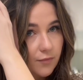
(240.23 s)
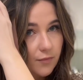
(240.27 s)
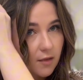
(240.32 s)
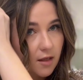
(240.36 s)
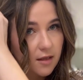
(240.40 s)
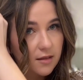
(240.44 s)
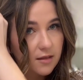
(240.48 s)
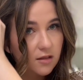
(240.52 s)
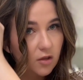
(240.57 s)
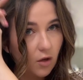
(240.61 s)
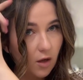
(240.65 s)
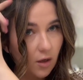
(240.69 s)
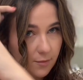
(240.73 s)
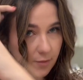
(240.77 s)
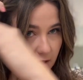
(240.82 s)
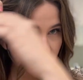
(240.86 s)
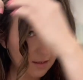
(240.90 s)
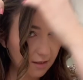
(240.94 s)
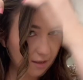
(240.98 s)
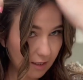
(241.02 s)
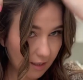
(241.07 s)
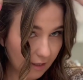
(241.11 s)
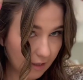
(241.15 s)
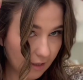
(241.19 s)
So I'm just
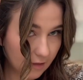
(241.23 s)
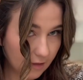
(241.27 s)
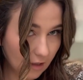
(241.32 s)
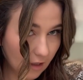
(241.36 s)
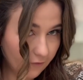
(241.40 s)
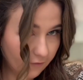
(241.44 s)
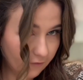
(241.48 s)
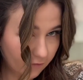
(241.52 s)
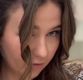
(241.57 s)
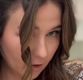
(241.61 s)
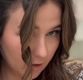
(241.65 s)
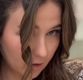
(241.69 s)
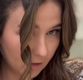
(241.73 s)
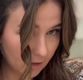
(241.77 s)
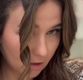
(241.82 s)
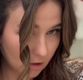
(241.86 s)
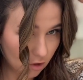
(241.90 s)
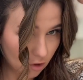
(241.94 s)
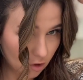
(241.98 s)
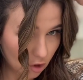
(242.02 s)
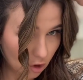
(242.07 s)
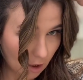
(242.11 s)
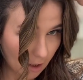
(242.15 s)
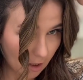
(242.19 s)
taking that front little
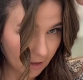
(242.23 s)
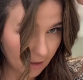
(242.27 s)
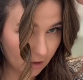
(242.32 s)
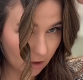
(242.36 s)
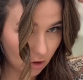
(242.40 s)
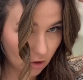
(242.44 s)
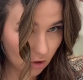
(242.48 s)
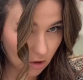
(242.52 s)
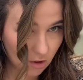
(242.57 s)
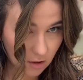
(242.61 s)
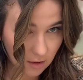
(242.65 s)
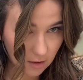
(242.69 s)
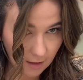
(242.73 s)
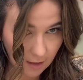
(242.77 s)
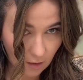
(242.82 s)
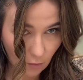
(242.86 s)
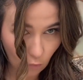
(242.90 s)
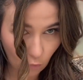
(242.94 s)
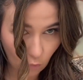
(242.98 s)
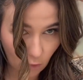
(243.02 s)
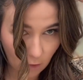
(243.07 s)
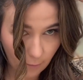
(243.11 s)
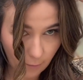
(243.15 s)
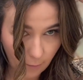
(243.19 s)
triangle in
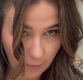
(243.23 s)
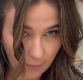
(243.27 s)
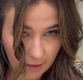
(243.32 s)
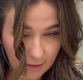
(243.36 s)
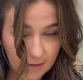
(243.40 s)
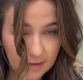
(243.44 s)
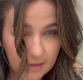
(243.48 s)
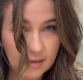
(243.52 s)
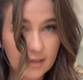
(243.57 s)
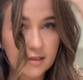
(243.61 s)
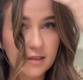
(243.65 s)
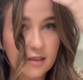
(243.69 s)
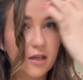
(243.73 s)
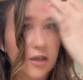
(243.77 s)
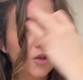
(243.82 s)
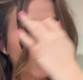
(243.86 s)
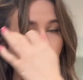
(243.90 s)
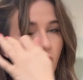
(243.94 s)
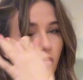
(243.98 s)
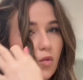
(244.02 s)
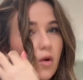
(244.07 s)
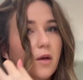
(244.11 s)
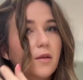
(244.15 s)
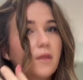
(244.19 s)
one piece because I
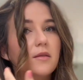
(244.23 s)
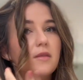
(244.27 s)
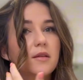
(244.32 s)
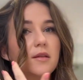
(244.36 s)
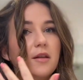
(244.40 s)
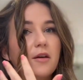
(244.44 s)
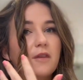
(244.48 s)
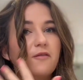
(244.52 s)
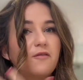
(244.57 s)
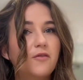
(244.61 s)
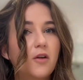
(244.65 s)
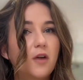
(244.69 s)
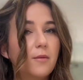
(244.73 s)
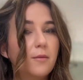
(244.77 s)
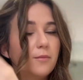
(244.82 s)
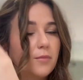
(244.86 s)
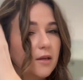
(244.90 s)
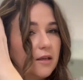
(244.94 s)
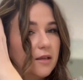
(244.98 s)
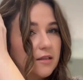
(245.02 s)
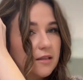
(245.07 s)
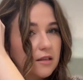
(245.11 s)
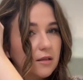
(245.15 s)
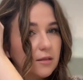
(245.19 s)
don't want the front
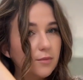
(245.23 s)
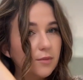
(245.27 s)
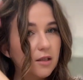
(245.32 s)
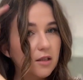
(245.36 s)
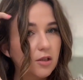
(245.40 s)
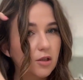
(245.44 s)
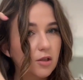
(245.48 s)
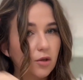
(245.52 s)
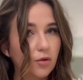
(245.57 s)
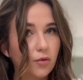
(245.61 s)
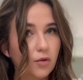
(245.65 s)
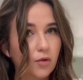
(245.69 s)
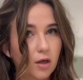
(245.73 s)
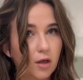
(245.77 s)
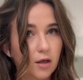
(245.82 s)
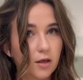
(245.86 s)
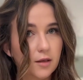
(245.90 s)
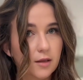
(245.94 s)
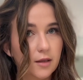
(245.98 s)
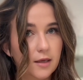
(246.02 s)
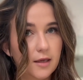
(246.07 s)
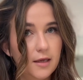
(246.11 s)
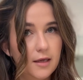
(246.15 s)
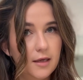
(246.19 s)
piece to be too
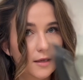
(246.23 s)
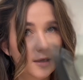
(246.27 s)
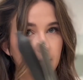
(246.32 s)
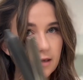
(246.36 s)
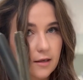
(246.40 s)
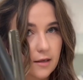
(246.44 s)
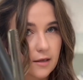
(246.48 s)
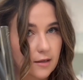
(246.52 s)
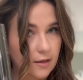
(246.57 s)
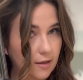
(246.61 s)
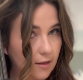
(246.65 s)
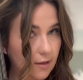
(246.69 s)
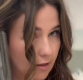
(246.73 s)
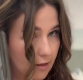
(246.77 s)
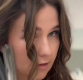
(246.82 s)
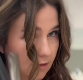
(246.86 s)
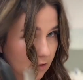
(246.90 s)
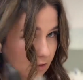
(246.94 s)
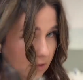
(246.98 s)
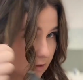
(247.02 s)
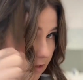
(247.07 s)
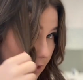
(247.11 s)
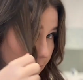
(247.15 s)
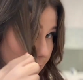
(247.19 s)
curly. So
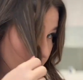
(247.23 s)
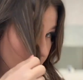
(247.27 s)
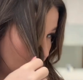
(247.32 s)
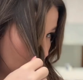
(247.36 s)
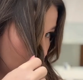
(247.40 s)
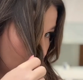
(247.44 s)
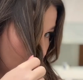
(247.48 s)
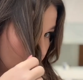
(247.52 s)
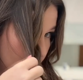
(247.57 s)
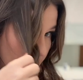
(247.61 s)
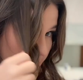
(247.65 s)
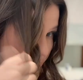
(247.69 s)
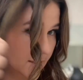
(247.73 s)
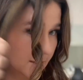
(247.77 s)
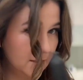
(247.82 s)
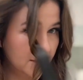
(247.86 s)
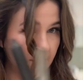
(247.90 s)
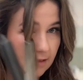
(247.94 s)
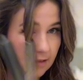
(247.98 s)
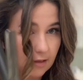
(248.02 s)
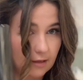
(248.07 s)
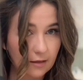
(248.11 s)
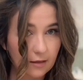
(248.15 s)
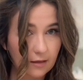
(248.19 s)
same thing with
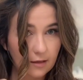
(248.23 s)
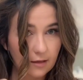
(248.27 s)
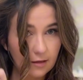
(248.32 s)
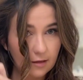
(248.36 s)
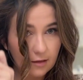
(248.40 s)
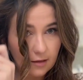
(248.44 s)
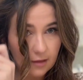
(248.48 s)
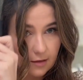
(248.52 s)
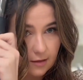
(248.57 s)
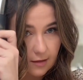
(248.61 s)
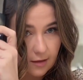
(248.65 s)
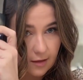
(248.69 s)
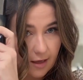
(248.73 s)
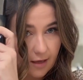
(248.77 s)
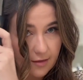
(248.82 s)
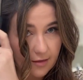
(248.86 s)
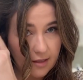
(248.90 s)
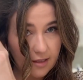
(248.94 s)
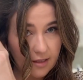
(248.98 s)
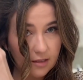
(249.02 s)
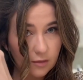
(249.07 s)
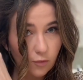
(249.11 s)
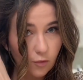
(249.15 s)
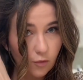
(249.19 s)
this. And
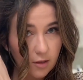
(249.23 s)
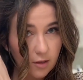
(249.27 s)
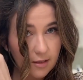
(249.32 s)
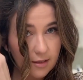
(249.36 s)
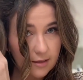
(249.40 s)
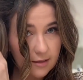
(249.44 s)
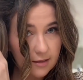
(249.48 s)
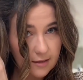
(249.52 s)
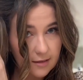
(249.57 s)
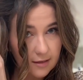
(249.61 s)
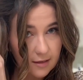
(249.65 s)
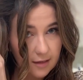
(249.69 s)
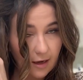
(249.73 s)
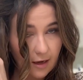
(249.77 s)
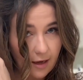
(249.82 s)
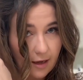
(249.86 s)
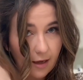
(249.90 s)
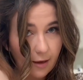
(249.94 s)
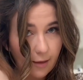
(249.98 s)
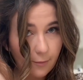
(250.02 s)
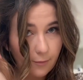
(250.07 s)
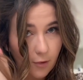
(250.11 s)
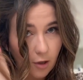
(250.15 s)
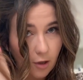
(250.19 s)
these ones I
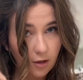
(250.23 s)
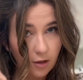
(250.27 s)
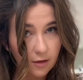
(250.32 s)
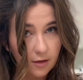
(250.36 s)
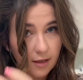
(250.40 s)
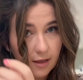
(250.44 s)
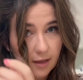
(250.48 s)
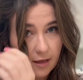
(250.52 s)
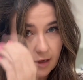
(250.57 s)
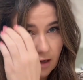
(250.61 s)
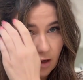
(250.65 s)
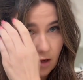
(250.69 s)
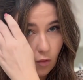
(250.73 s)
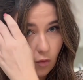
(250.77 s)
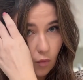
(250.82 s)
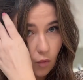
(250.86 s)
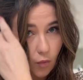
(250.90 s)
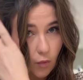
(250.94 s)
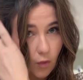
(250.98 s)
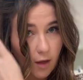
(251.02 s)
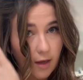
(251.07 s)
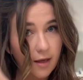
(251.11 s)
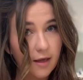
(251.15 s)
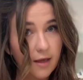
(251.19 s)
am curling
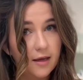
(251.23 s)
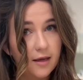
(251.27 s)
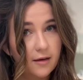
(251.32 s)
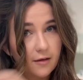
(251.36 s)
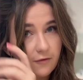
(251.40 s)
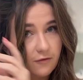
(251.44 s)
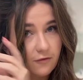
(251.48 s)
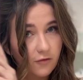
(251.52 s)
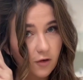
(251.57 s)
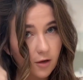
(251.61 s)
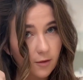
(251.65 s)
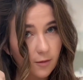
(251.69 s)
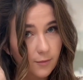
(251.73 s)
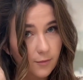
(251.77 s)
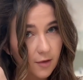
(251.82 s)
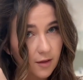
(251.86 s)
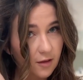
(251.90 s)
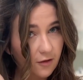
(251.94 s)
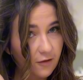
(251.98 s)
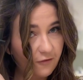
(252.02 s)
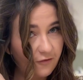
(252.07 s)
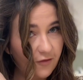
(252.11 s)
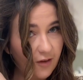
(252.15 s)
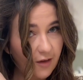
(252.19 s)
away from
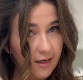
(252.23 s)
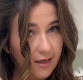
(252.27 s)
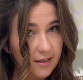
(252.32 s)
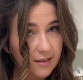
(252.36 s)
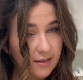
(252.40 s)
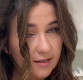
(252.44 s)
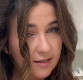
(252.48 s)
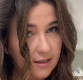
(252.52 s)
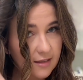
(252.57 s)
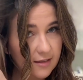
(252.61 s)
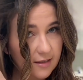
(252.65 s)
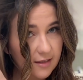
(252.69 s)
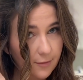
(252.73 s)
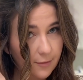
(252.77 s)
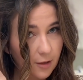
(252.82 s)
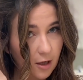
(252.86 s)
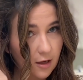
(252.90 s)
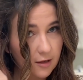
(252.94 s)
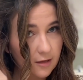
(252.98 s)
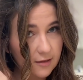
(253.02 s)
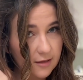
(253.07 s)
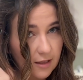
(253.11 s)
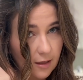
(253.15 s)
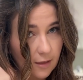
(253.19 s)
the face. Same
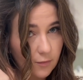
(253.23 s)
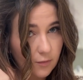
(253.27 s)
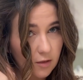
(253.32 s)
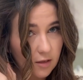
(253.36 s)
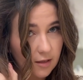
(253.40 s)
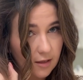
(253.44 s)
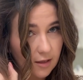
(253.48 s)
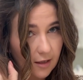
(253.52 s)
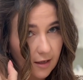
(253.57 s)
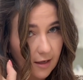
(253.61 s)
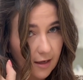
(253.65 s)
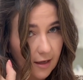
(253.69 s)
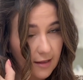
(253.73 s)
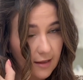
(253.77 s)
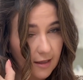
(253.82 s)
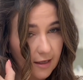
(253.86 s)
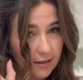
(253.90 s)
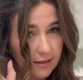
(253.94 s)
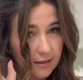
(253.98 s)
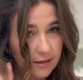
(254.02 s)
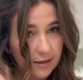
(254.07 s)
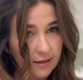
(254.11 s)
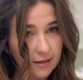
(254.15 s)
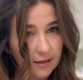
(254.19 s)
concept. I
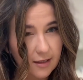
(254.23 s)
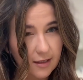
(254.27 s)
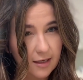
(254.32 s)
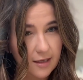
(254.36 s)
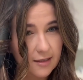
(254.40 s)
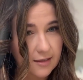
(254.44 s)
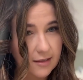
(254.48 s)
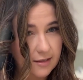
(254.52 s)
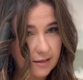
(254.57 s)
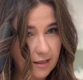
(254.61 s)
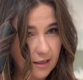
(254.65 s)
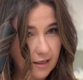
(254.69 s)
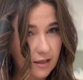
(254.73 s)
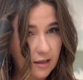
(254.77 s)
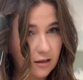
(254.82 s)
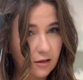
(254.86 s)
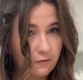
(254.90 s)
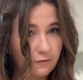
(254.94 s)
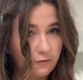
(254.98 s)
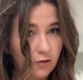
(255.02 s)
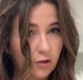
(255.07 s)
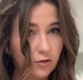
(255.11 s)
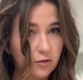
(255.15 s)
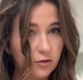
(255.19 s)
like to let it sit at the
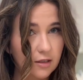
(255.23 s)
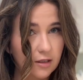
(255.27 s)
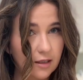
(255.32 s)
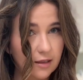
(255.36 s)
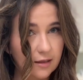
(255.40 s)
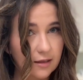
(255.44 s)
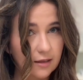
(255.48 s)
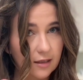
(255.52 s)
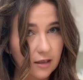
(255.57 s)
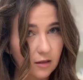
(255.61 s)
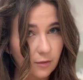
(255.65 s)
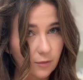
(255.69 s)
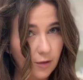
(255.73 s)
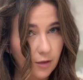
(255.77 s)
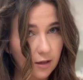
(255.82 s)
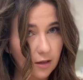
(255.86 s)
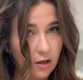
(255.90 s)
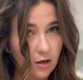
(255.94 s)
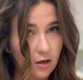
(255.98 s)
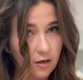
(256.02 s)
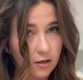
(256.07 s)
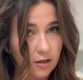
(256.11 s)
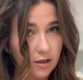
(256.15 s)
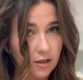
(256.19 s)
root a little bit
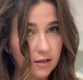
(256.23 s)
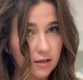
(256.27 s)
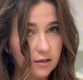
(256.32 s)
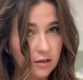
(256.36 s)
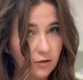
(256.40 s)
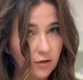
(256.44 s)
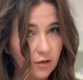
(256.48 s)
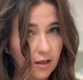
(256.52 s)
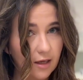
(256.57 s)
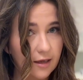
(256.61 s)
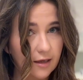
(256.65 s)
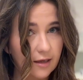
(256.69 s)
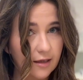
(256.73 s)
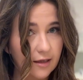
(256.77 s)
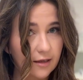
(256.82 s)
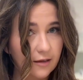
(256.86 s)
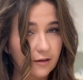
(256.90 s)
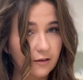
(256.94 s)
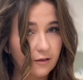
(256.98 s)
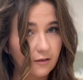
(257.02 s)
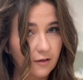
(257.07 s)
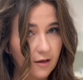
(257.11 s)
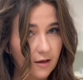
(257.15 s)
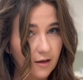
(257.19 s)
longer so that
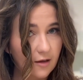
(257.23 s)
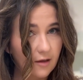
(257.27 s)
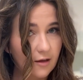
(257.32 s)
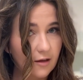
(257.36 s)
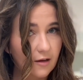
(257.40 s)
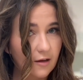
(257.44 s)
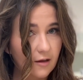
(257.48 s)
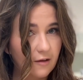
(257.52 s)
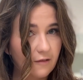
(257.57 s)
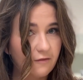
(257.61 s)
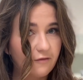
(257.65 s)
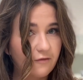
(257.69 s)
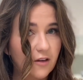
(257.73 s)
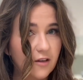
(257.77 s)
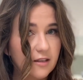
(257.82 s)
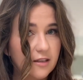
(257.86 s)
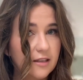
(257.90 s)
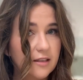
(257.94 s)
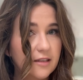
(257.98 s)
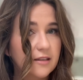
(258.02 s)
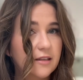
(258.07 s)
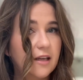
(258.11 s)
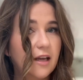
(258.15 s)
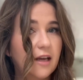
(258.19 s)

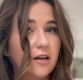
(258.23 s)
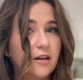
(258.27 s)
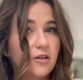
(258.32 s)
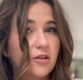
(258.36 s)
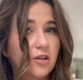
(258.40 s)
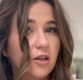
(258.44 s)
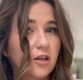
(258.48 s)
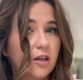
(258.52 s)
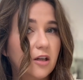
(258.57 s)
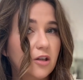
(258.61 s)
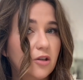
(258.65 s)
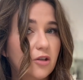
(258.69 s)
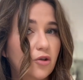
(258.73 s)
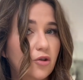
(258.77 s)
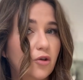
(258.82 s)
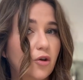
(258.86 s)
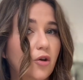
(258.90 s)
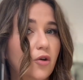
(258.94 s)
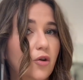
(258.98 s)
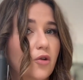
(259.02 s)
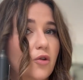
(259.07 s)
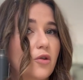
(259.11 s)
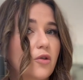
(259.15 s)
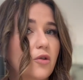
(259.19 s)
fuzzies get under
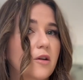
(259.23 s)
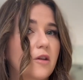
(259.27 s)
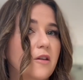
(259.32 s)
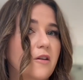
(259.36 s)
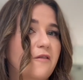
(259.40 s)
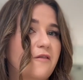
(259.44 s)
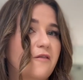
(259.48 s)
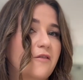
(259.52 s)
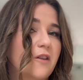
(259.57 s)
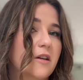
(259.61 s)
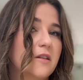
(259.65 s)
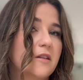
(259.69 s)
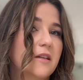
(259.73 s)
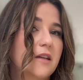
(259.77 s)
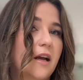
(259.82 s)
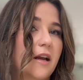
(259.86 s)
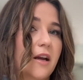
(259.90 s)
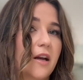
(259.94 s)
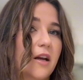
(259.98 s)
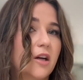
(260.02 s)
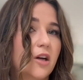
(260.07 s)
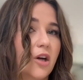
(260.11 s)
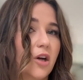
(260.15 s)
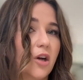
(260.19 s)
control or the first kind
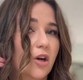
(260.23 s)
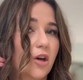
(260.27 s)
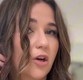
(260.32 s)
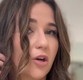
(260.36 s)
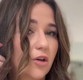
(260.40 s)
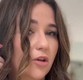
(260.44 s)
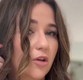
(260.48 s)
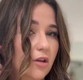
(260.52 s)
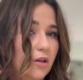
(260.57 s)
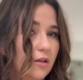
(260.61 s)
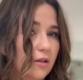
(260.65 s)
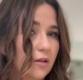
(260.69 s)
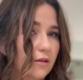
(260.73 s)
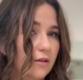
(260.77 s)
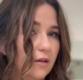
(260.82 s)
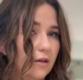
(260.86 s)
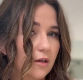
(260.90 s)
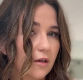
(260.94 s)
of curl.